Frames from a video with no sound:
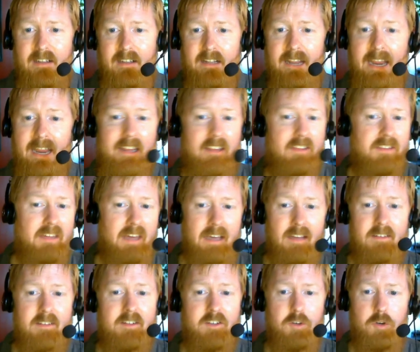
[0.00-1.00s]
anything
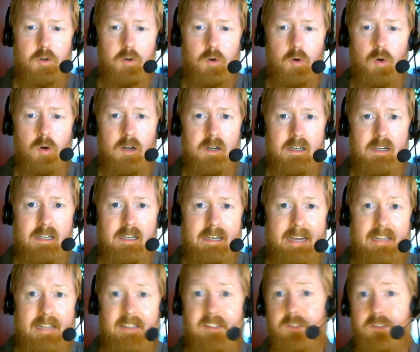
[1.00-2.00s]
to
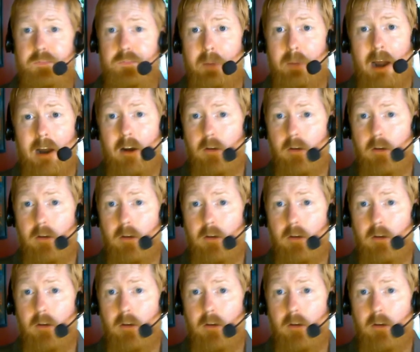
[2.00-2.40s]
inspire more